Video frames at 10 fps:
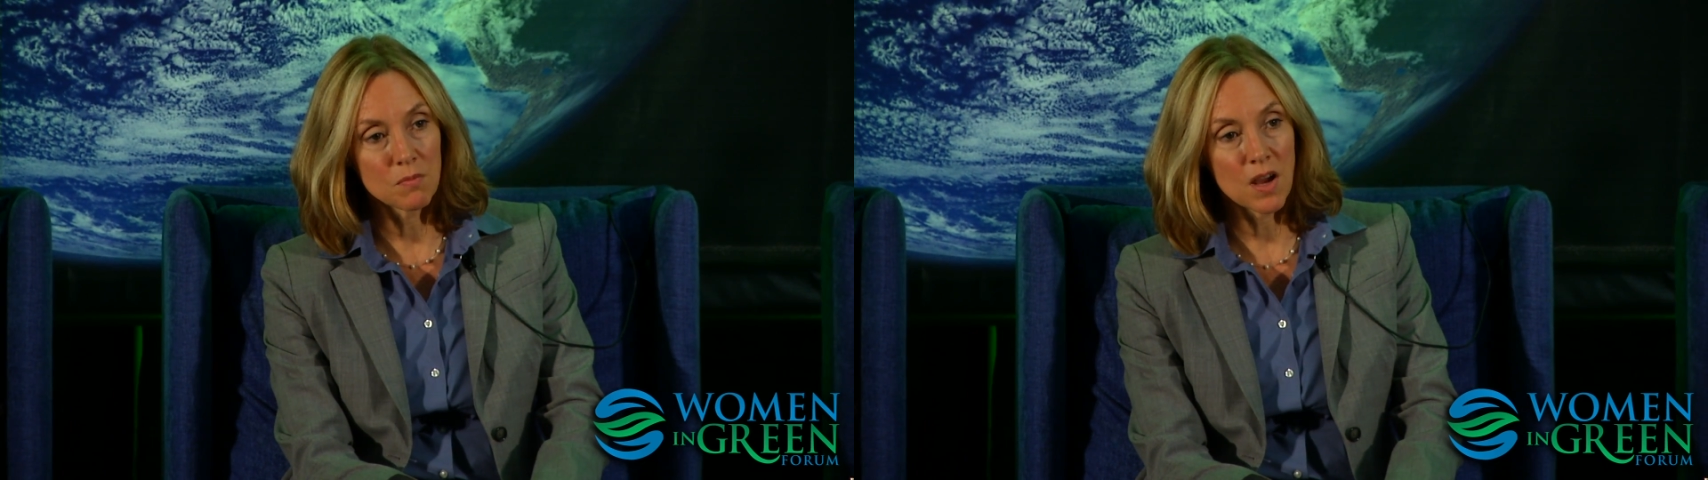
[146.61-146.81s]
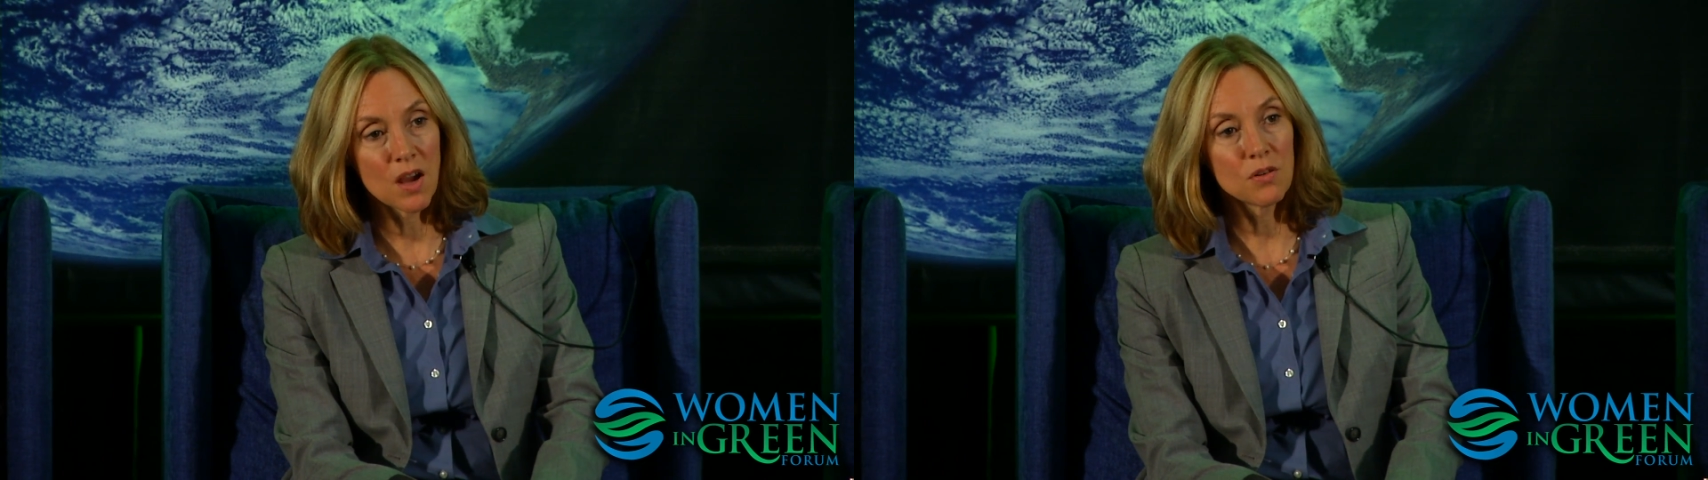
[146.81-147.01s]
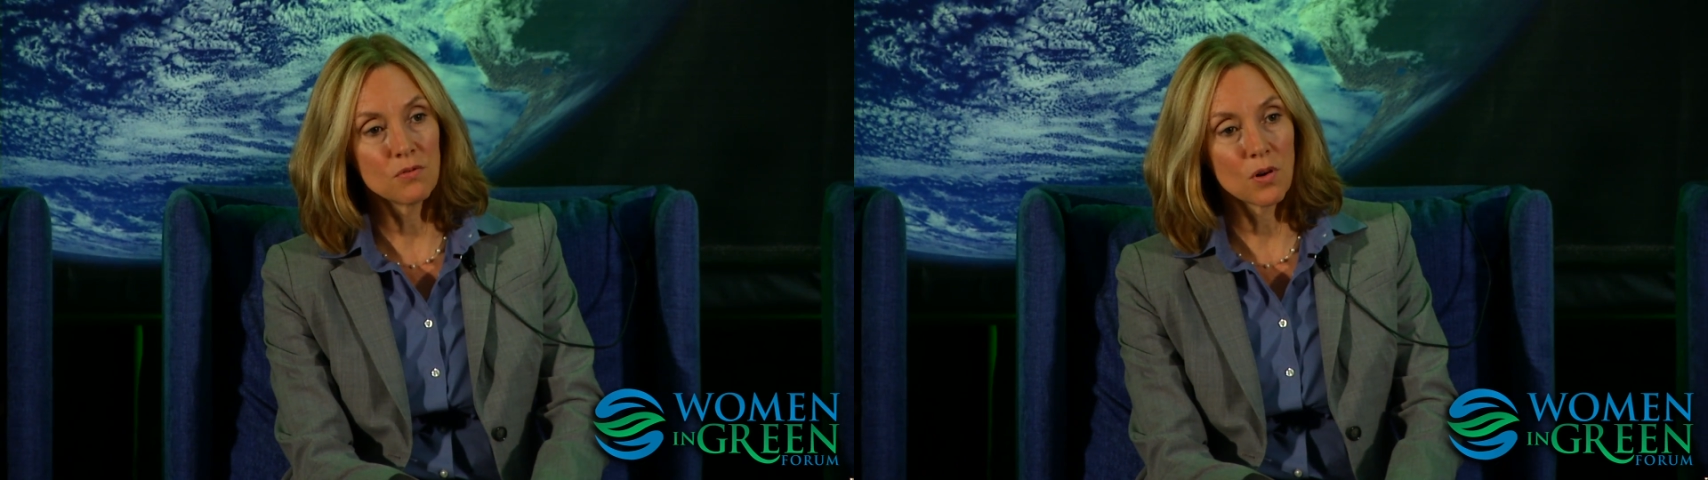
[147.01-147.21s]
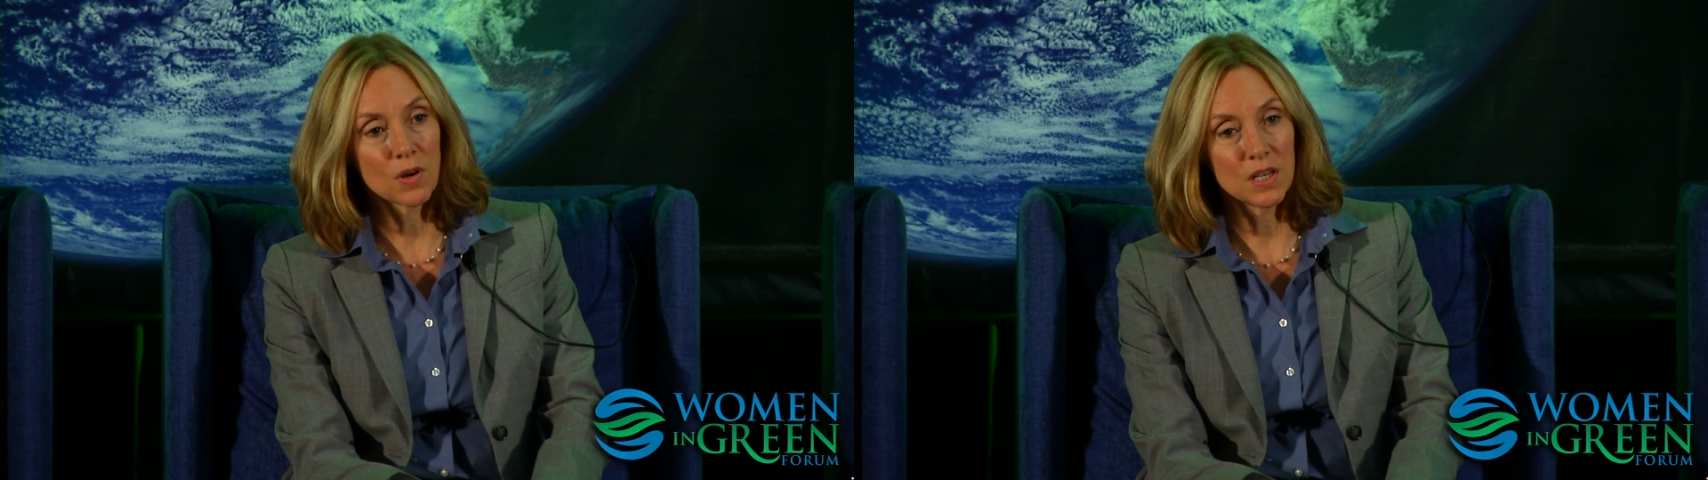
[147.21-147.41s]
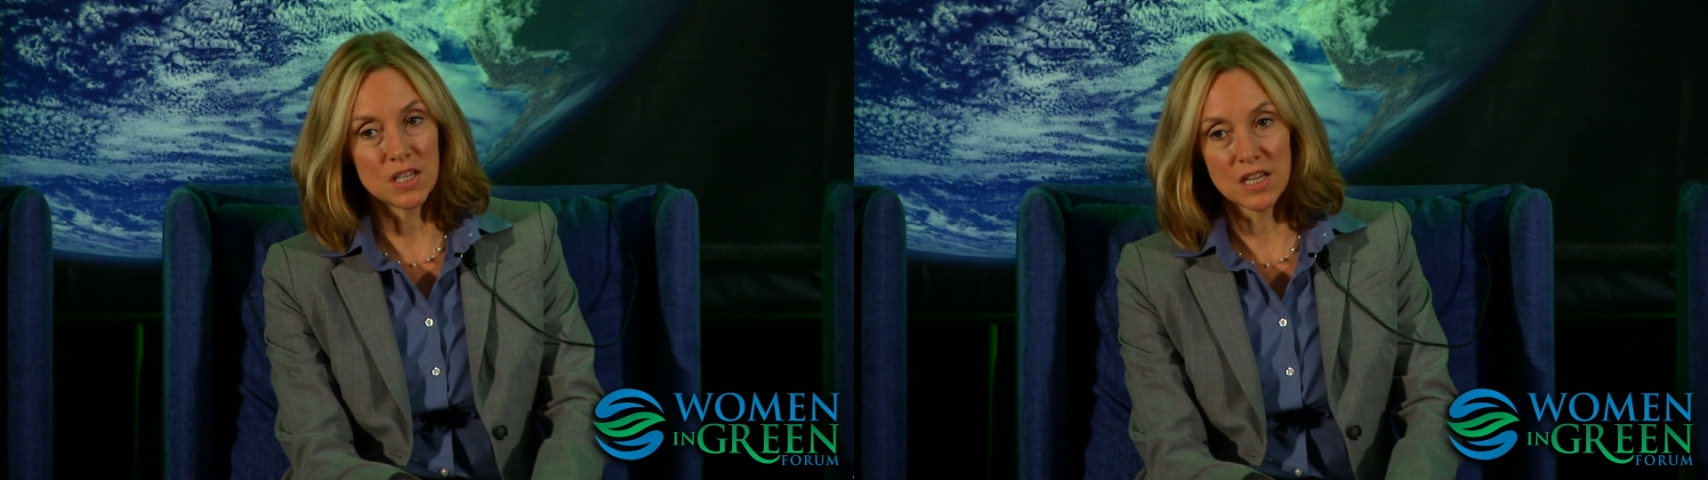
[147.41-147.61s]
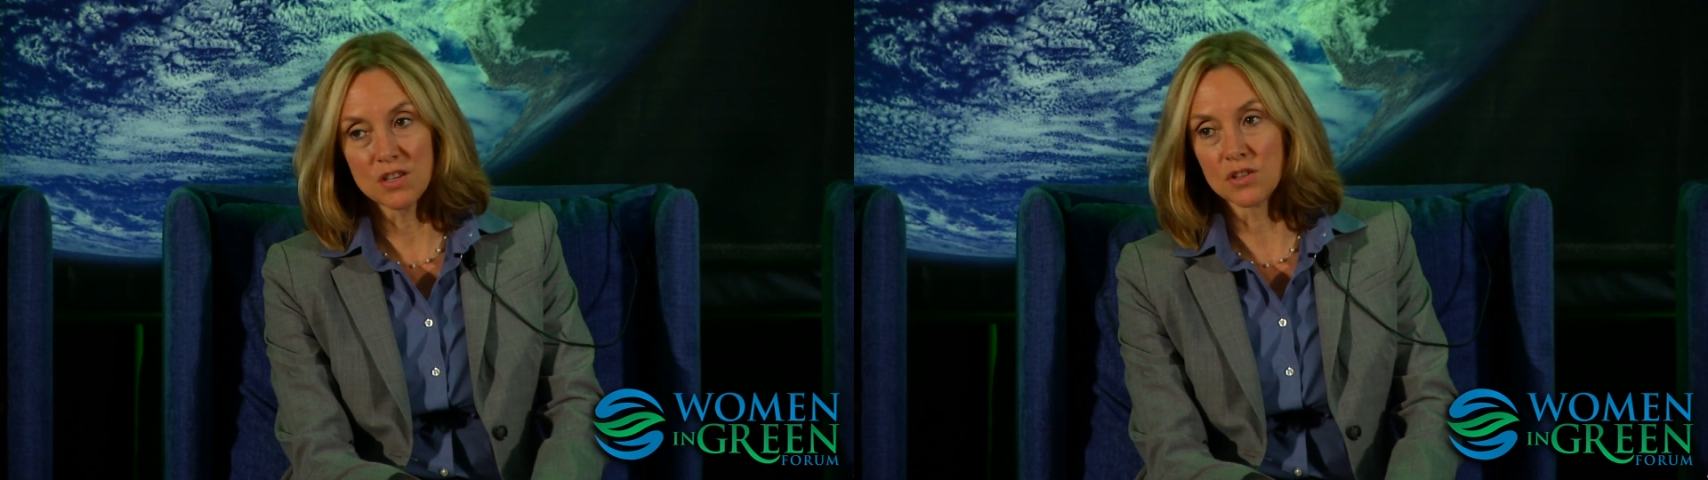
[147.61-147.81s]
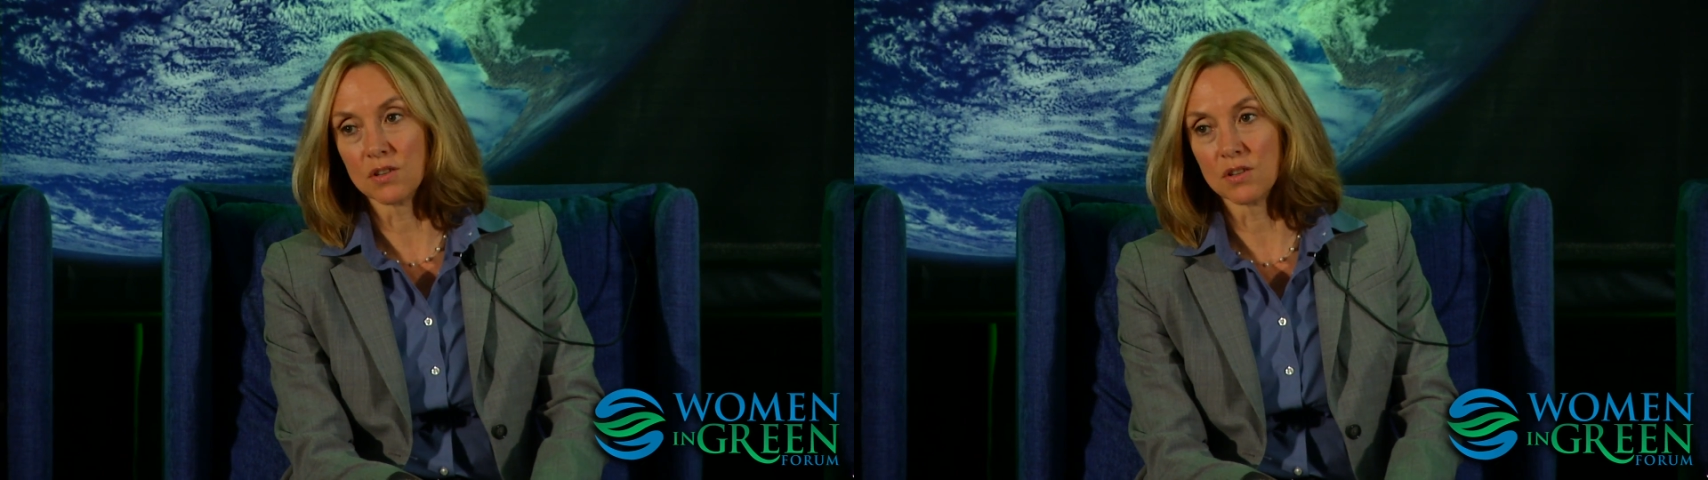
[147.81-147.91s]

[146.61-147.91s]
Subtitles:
amount of R&D to